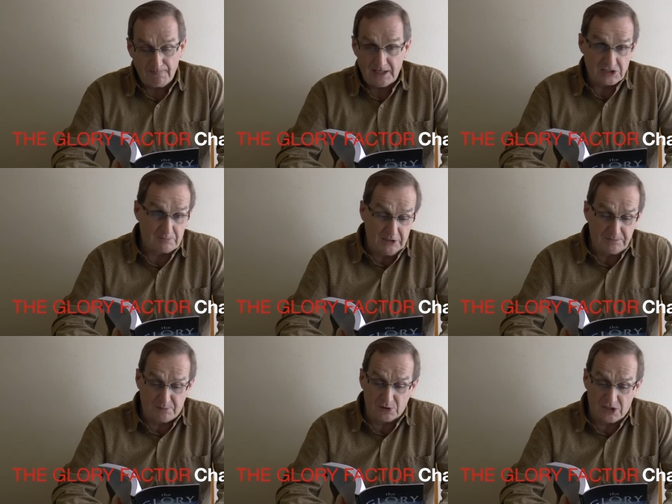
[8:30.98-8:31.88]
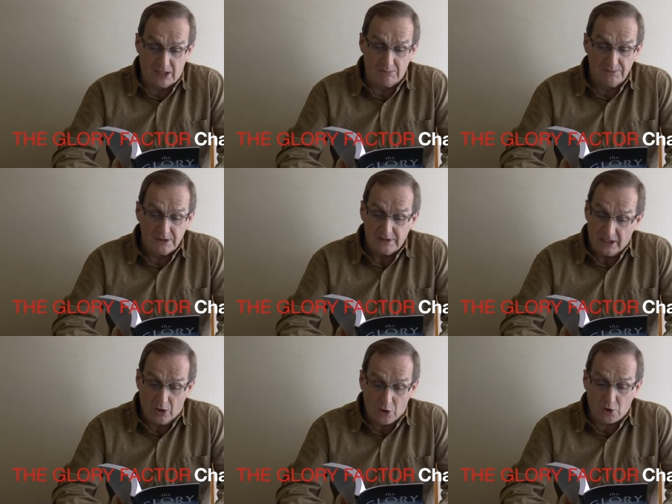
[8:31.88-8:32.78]
As people would come
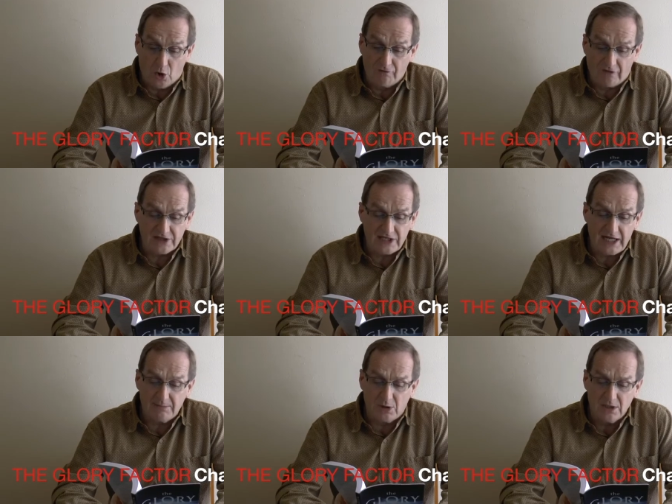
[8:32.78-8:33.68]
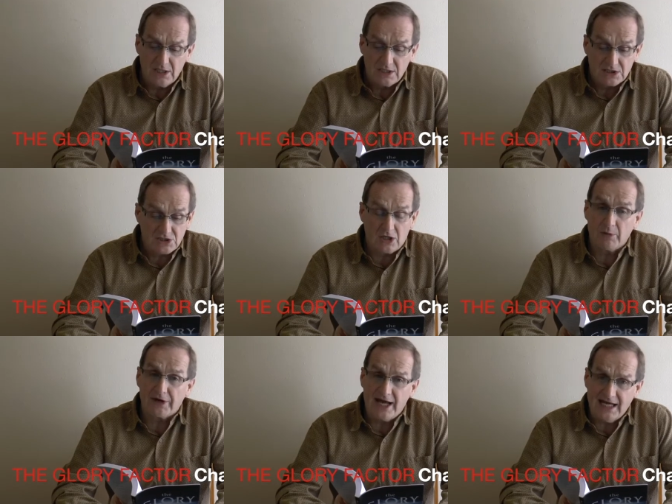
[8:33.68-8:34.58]
and look over the table, some
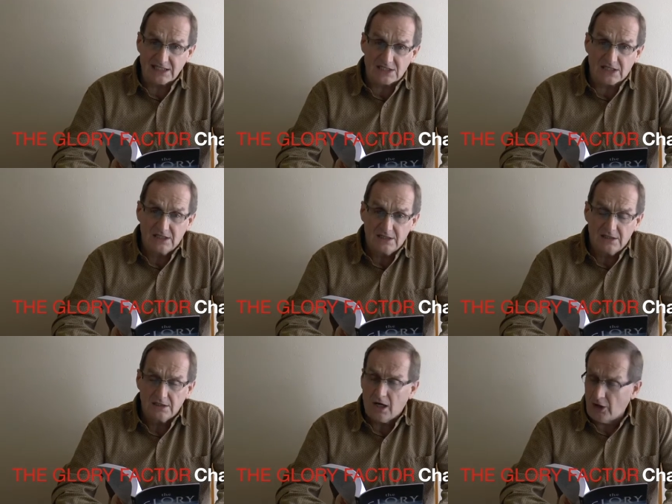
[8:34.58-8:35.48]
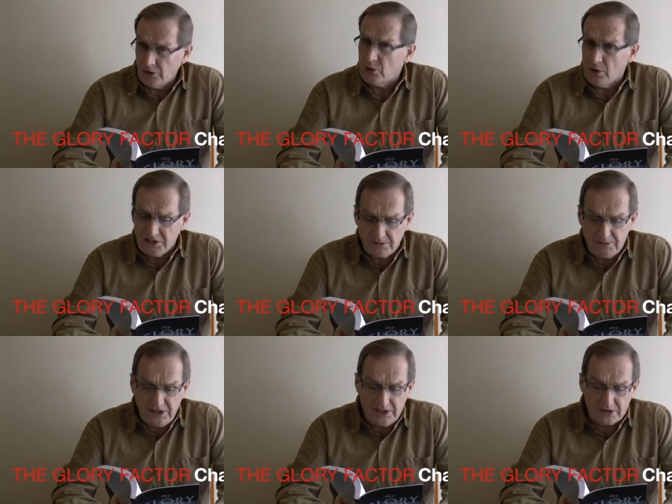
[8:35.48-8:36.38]
would ask, are you going to
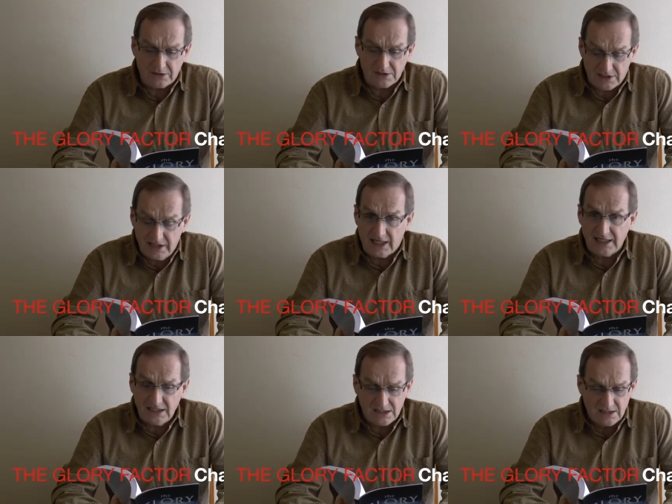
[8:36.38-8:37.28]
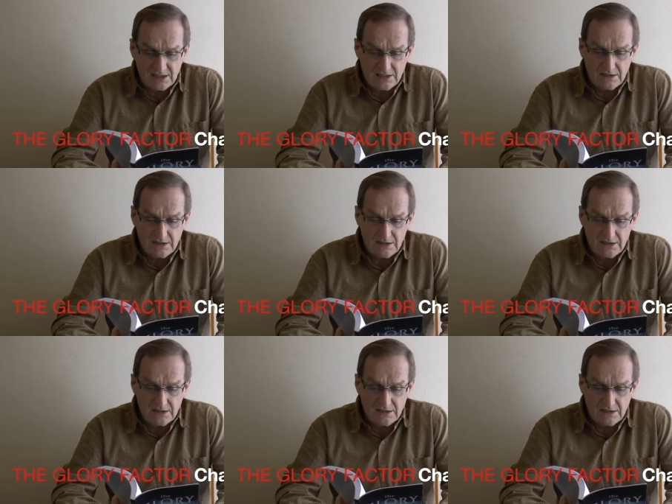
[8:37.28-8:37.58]
be here tonight?